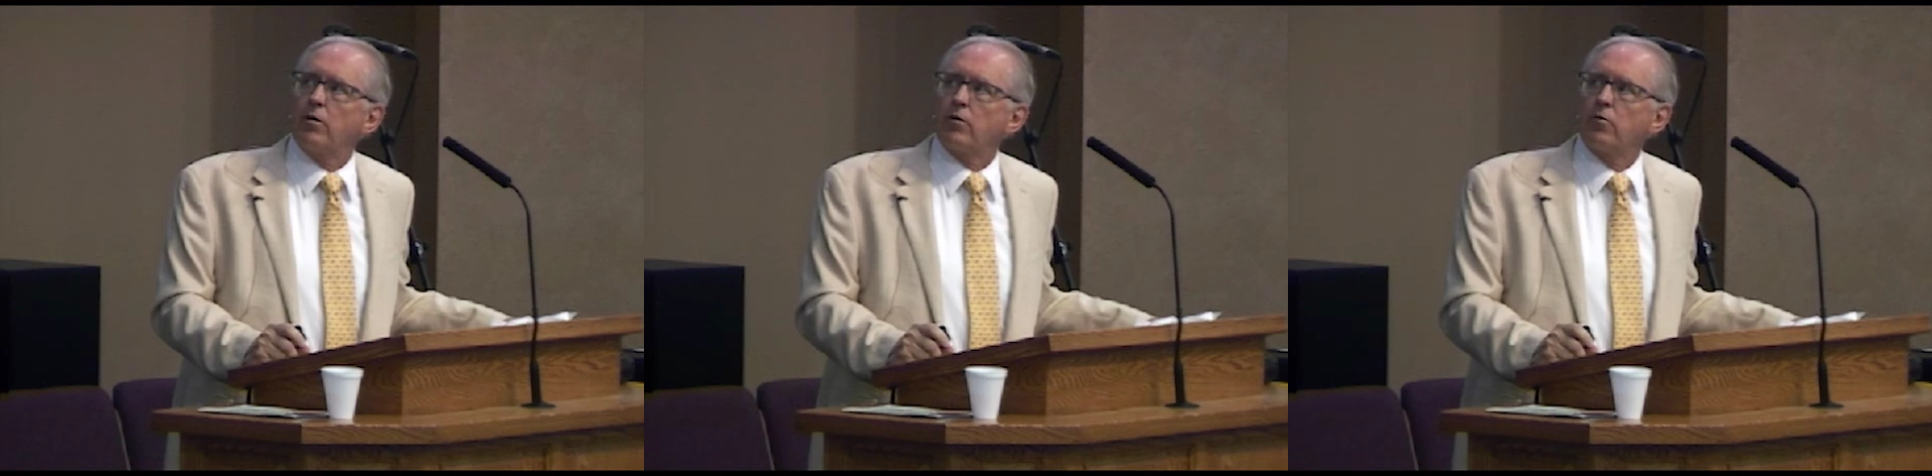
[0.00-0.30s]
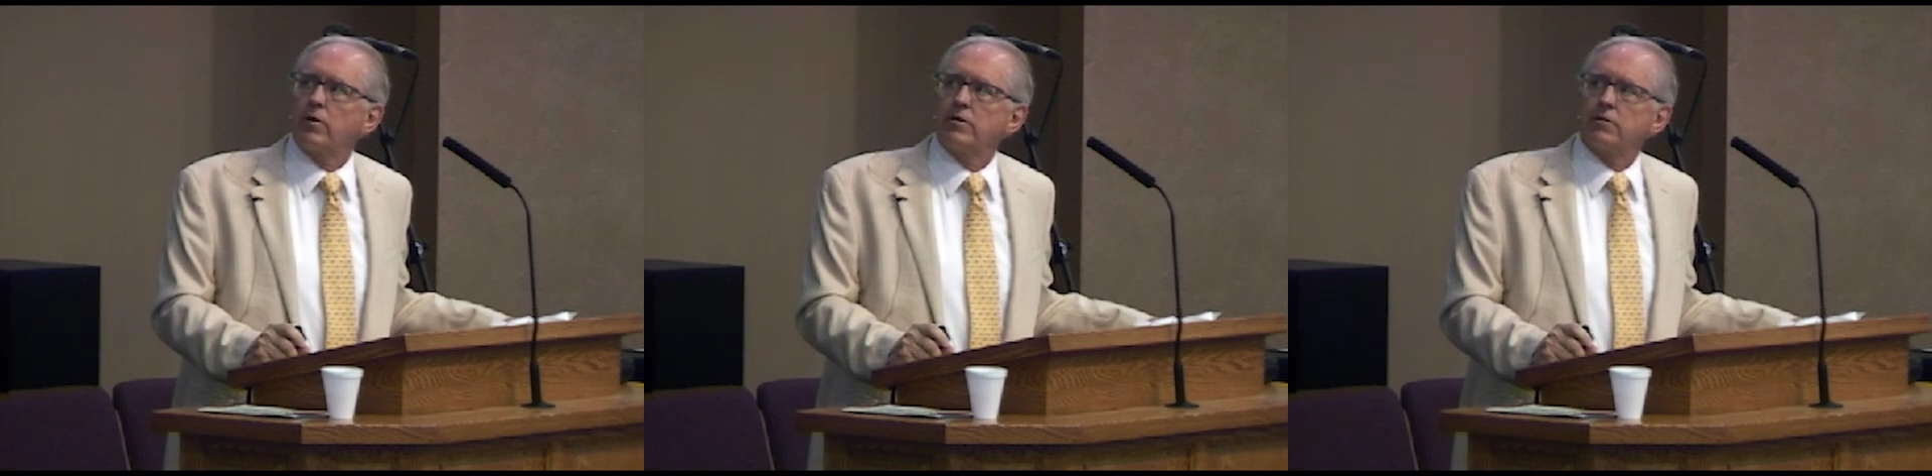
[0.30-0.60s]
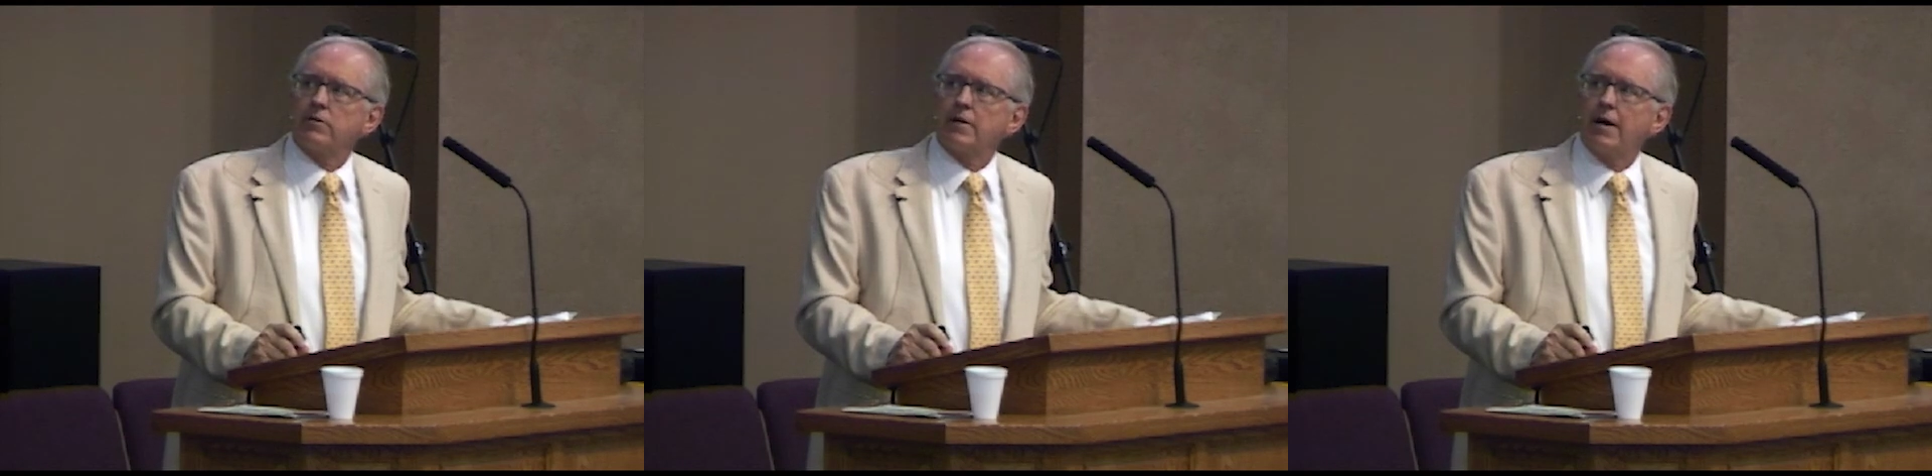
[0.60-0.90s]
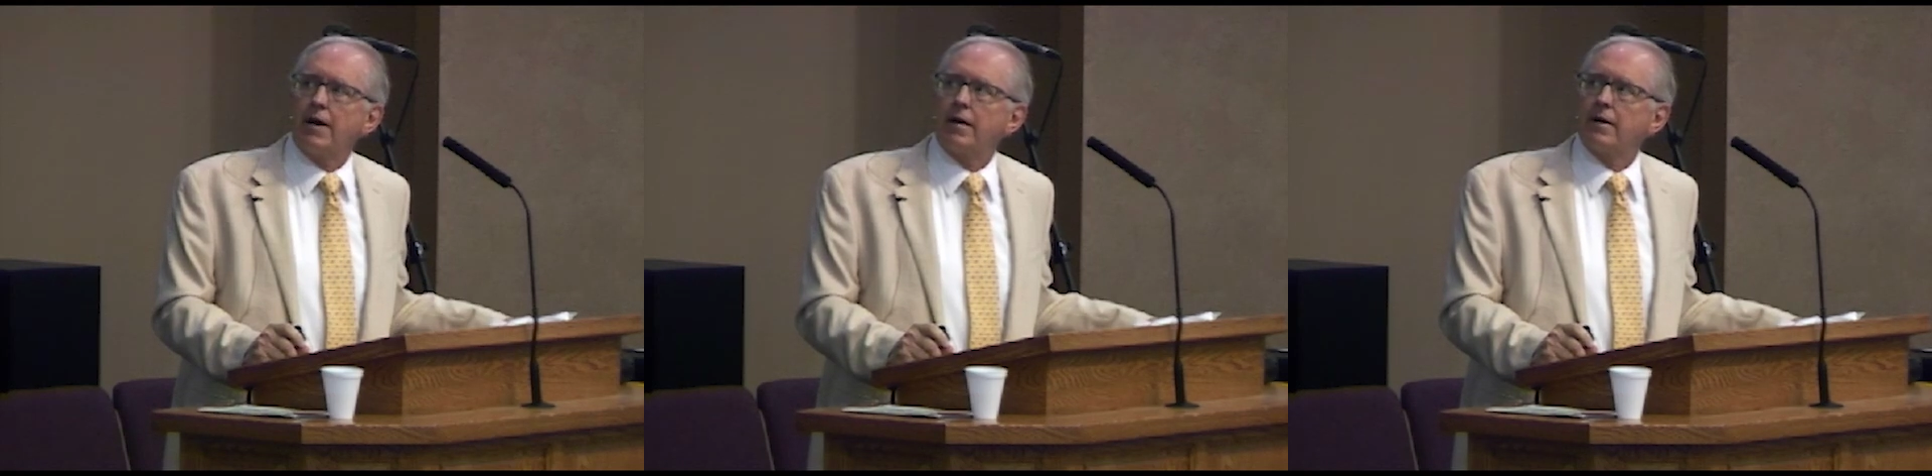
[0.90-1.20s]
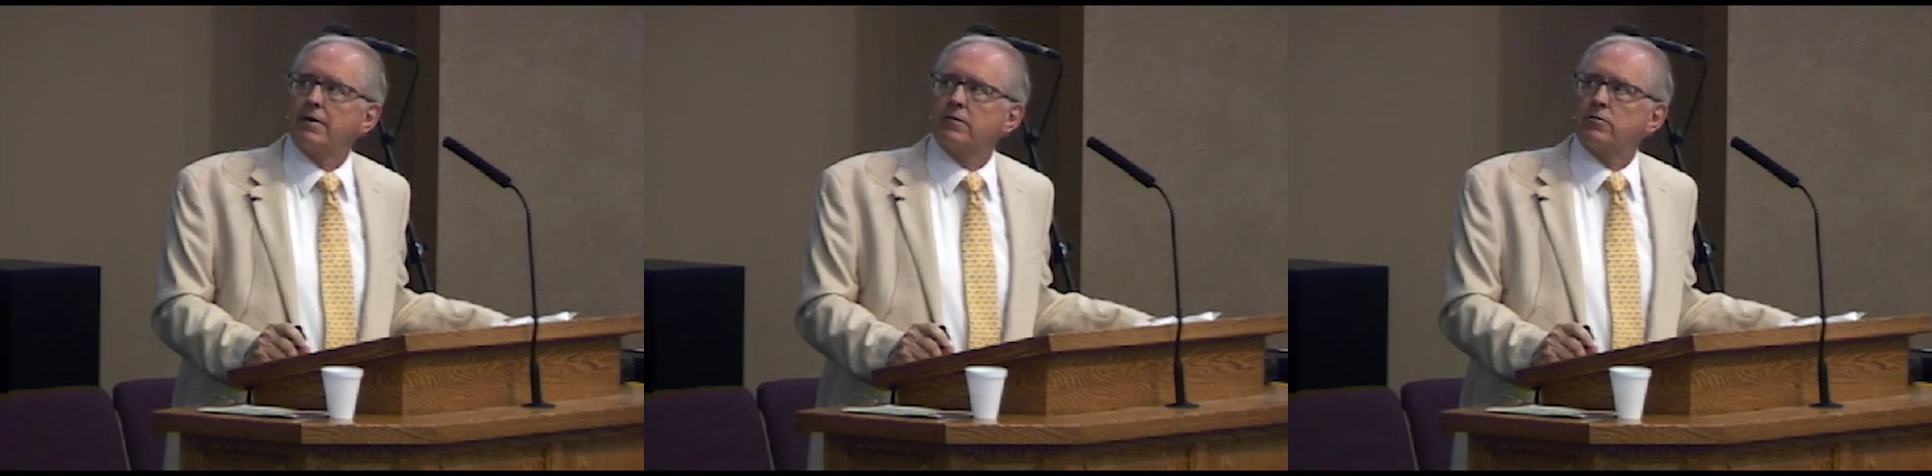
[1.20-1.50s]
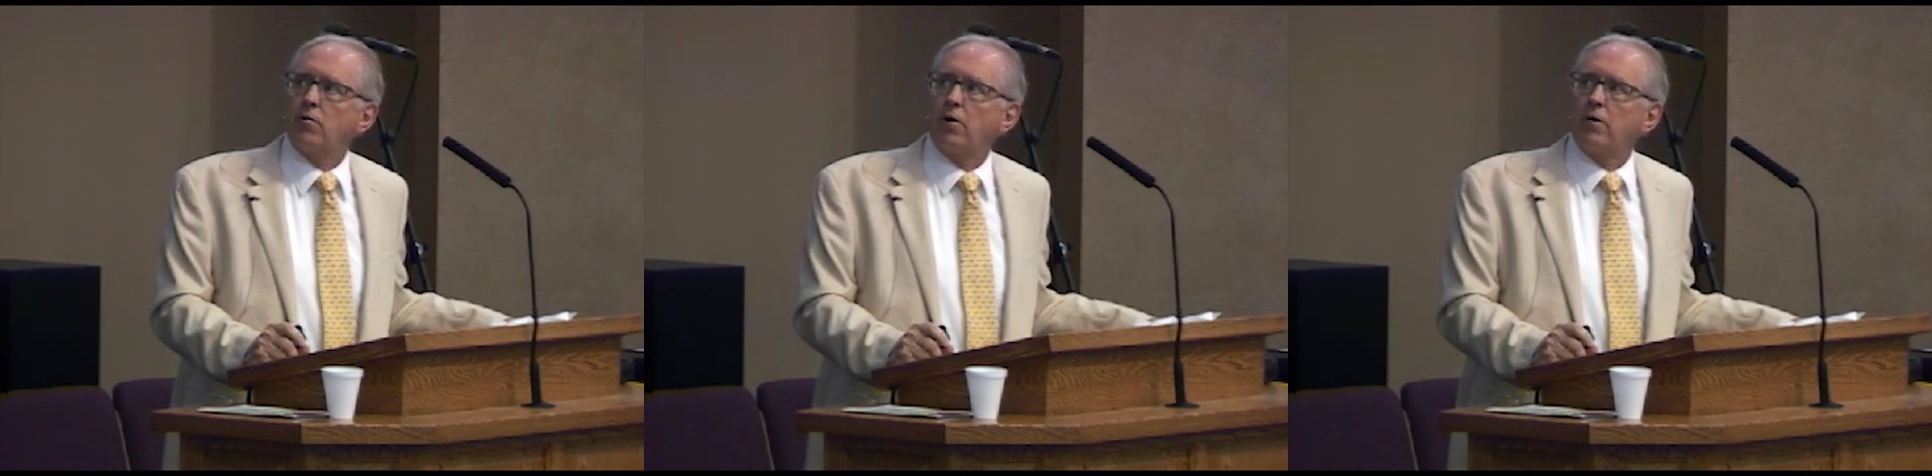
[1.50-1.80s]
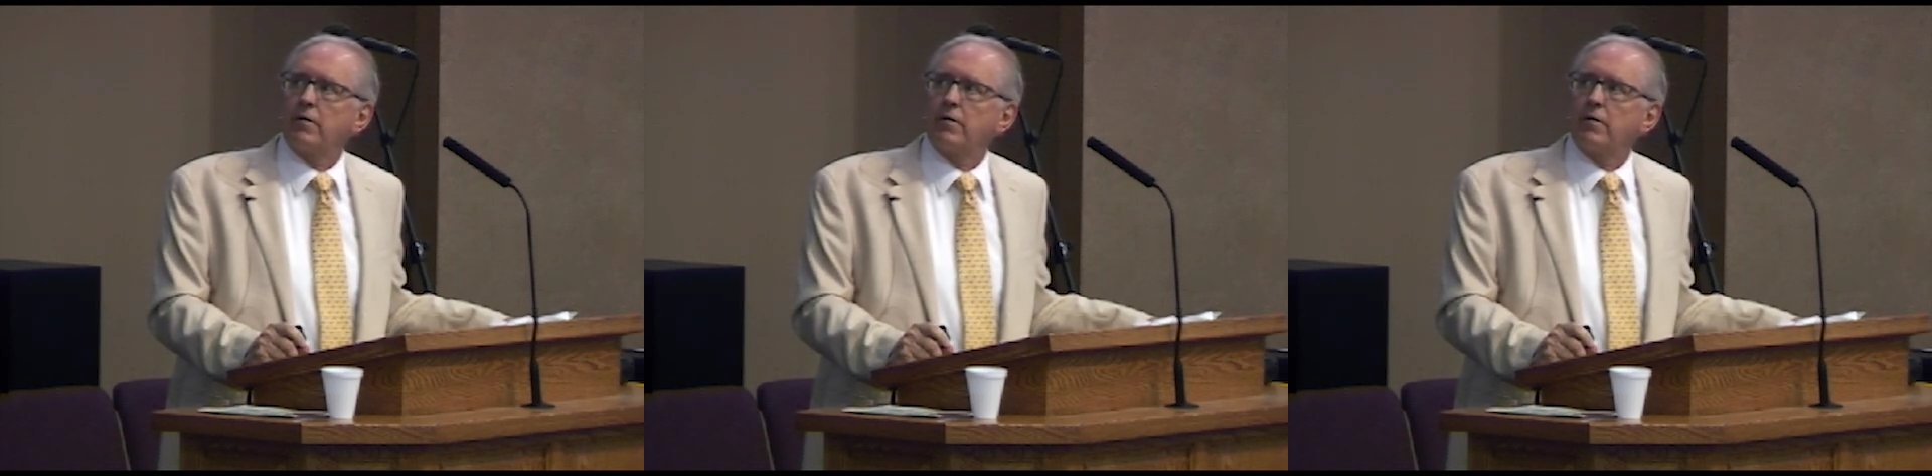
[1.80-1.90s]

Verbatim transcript: according to, the God, uh, to all